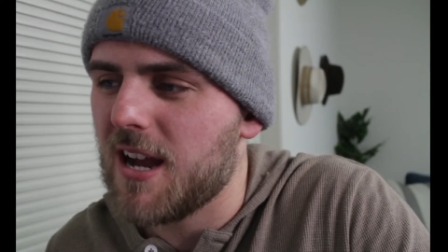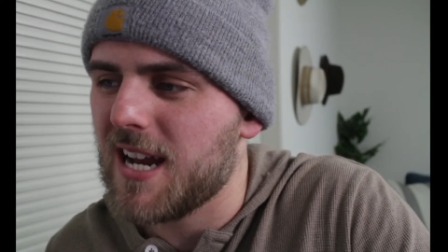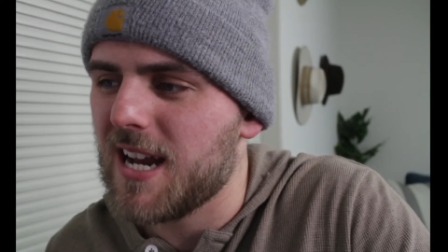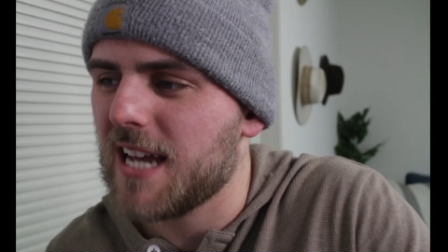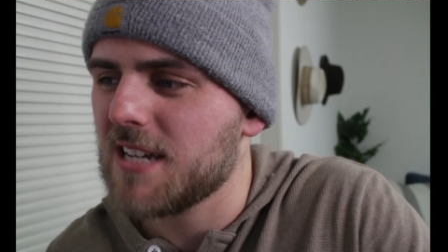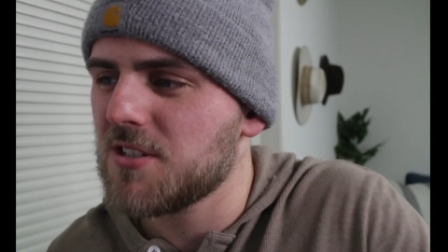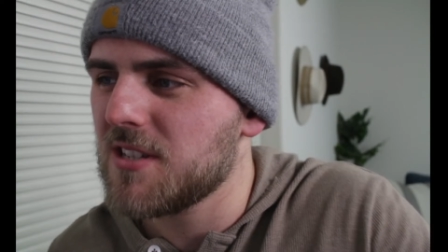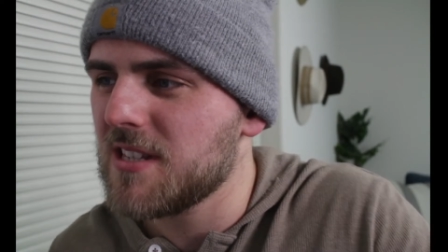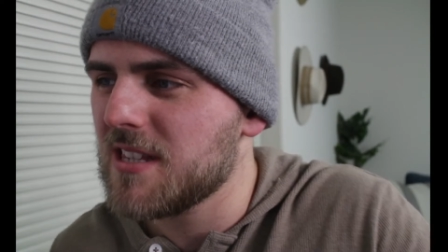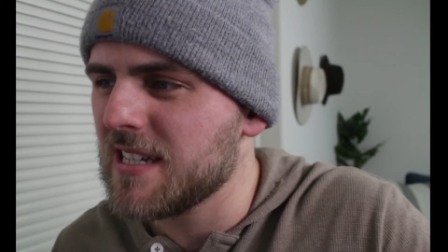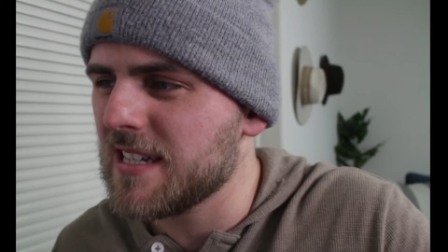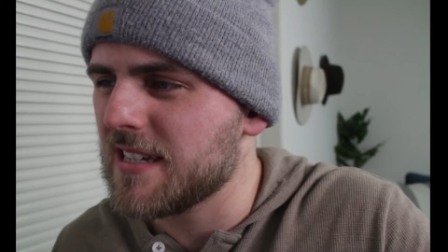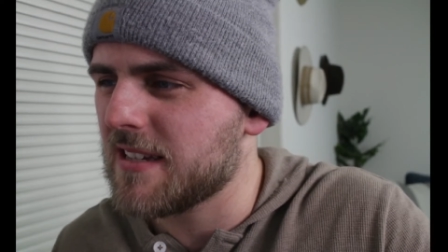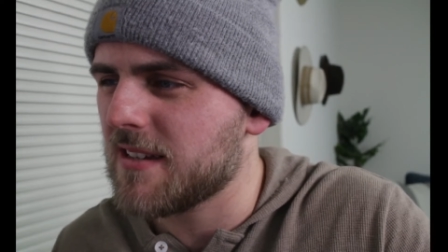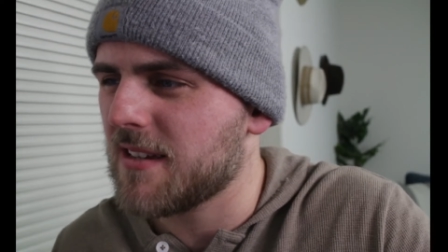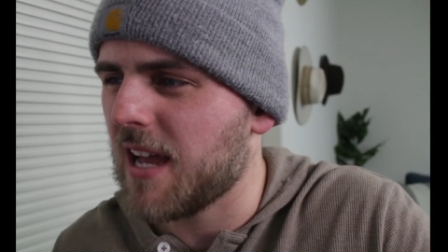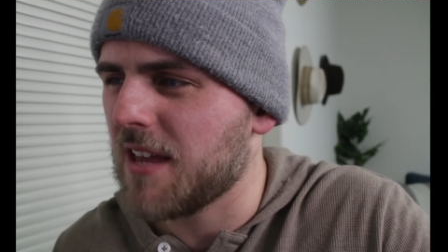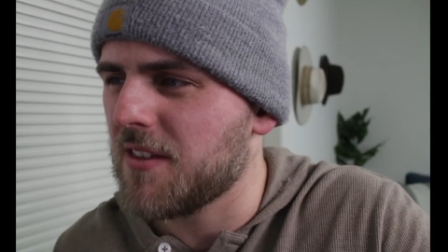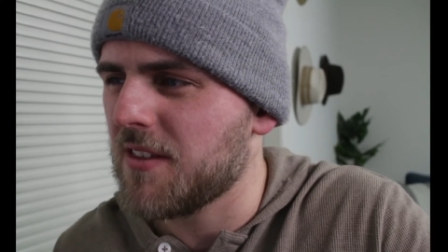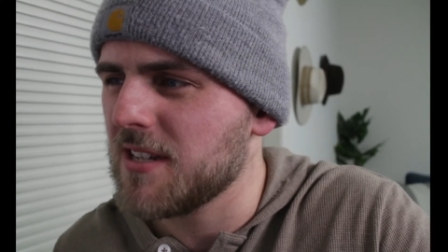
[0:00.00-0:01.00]
I think
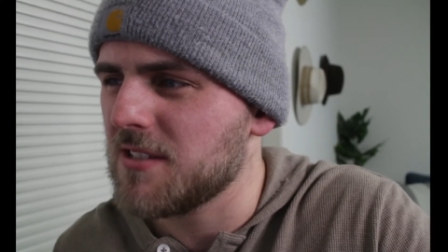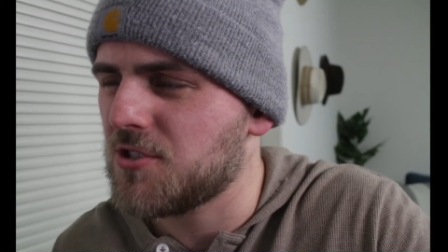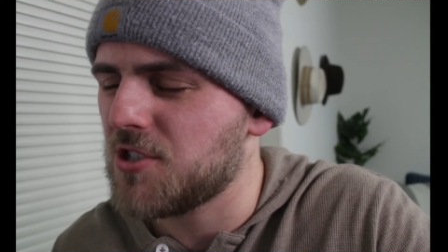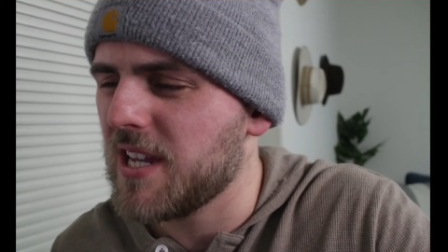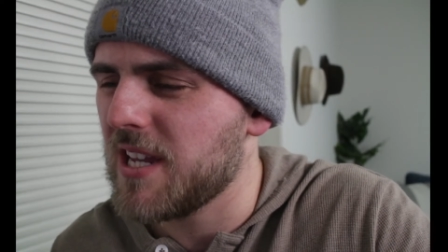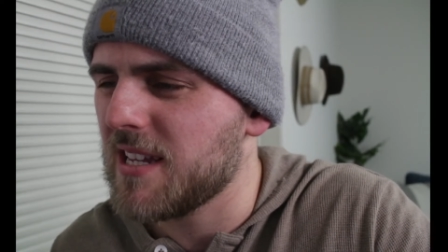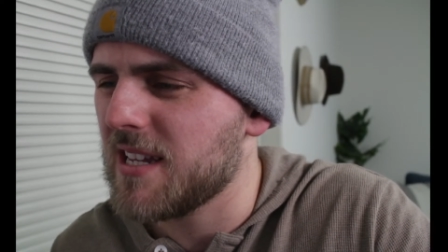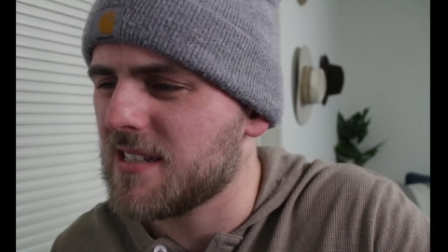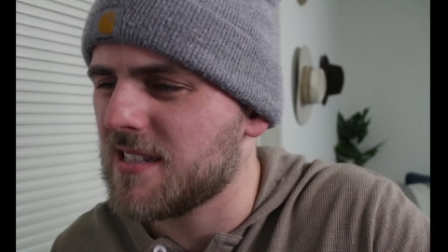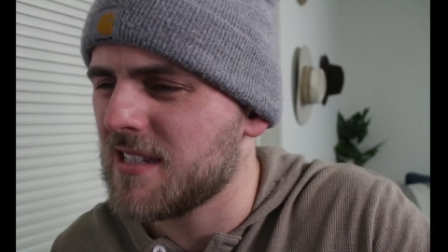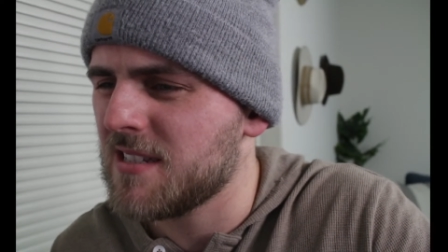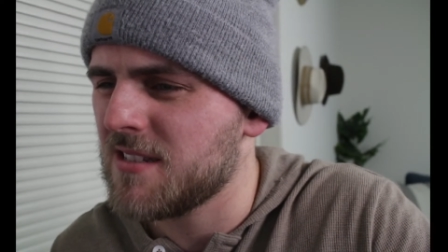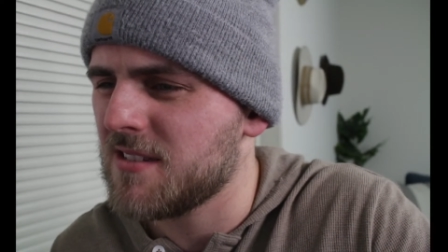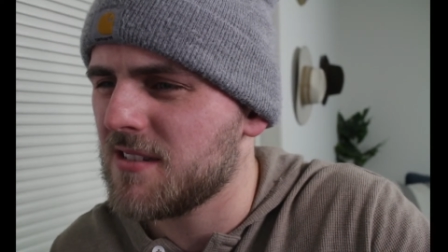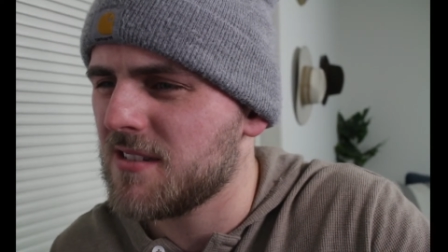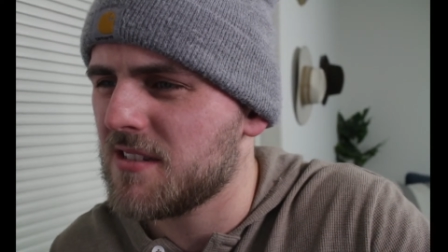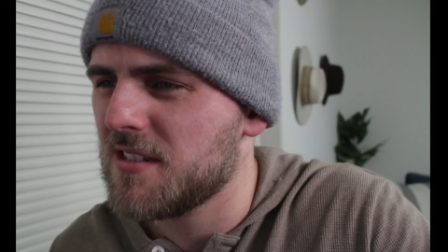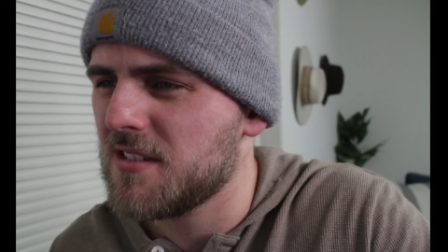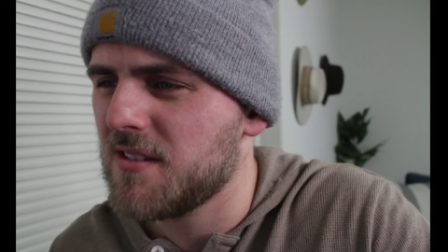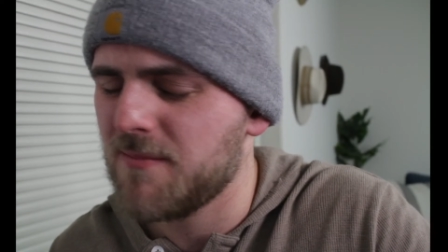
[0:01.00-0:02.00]
Jake
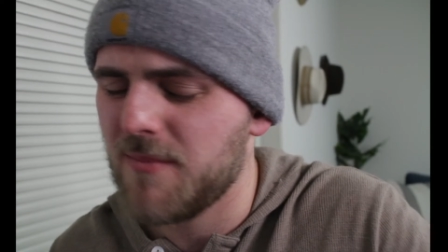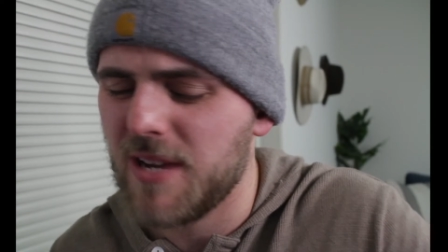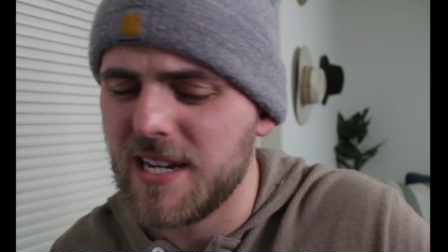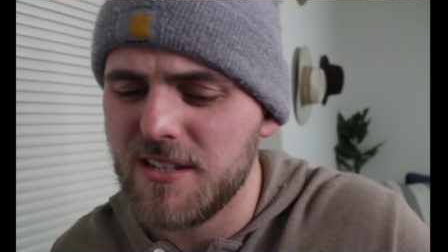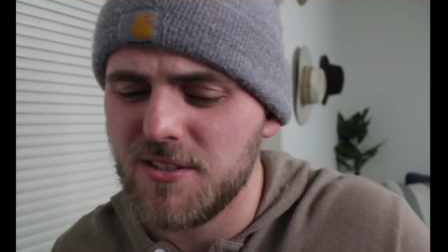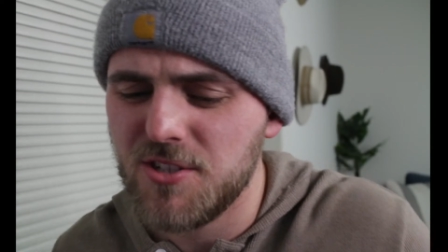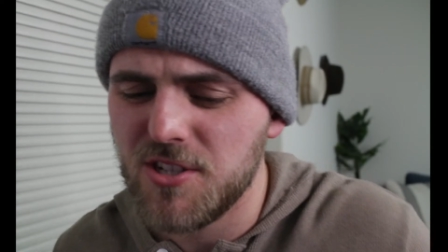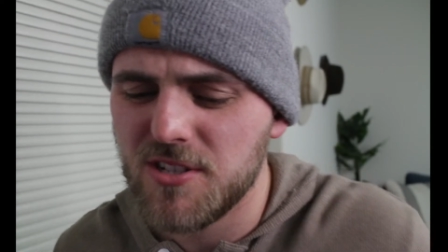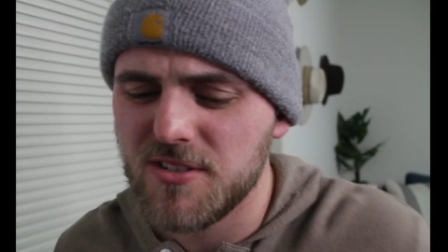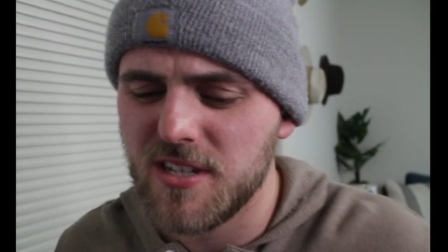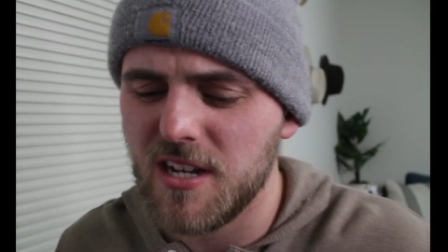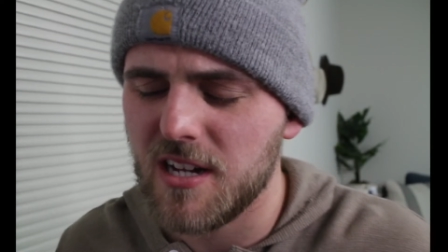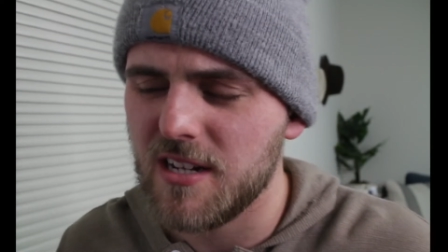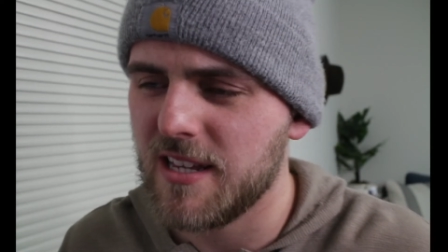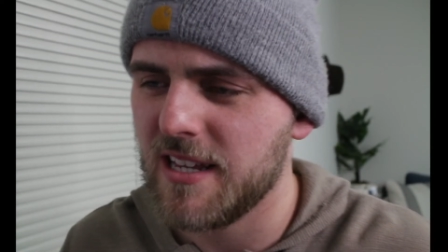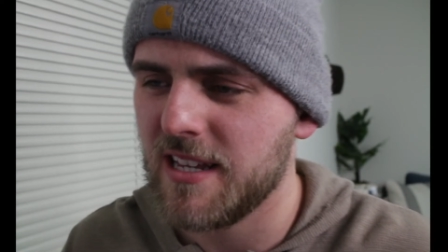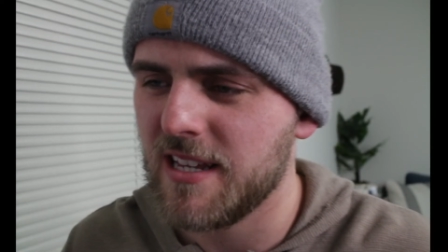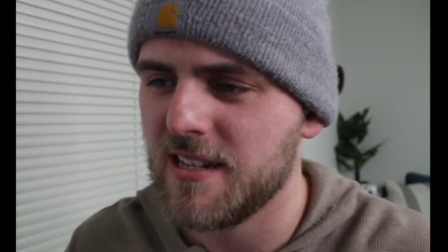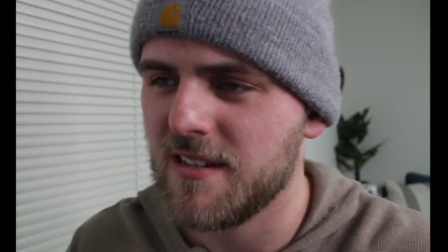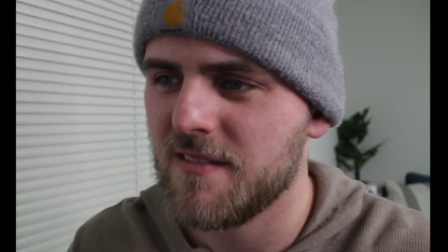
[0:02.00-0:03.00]
might have just got it
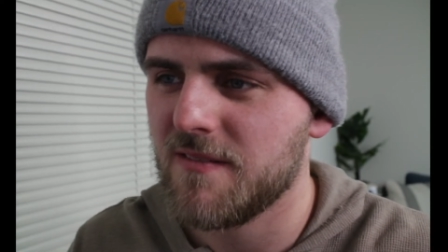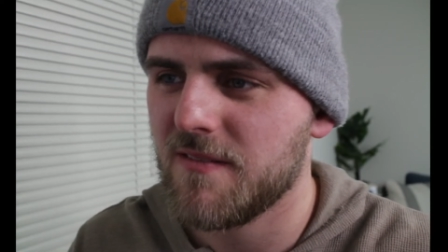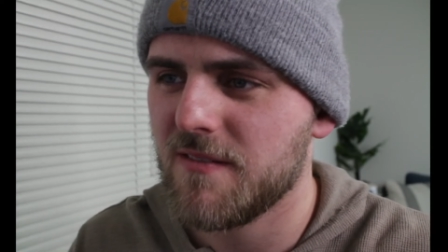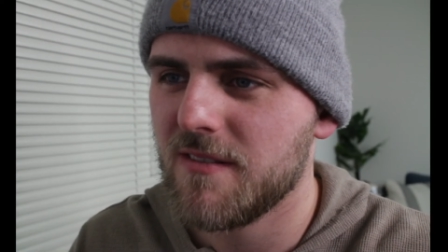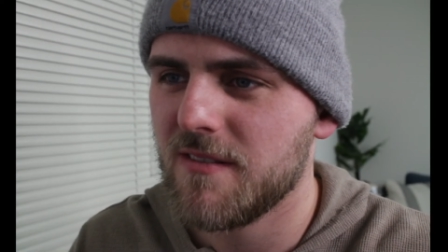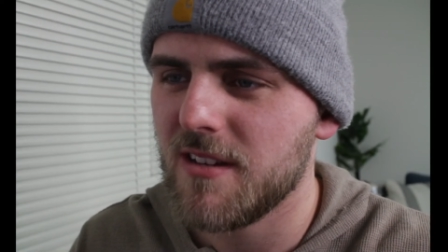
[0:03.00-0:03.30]
in